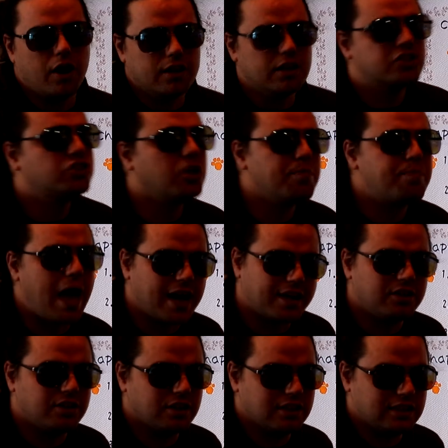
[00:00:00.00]
right, let's jump back
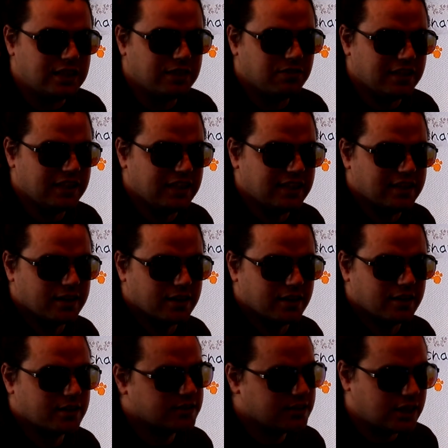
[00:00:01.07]
into the DVD
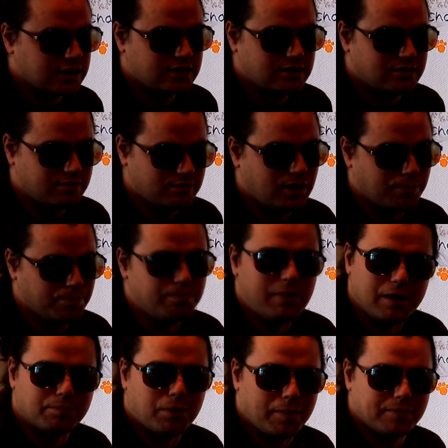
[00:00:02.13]
here, because that's the
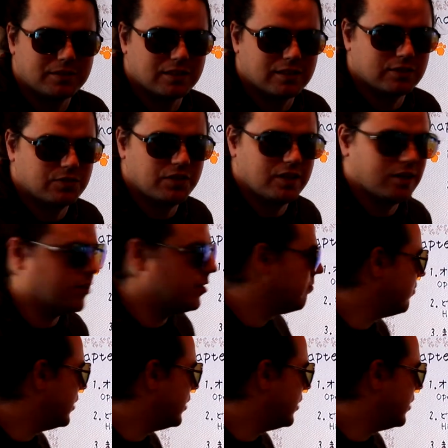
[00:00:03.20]
main premise of this video.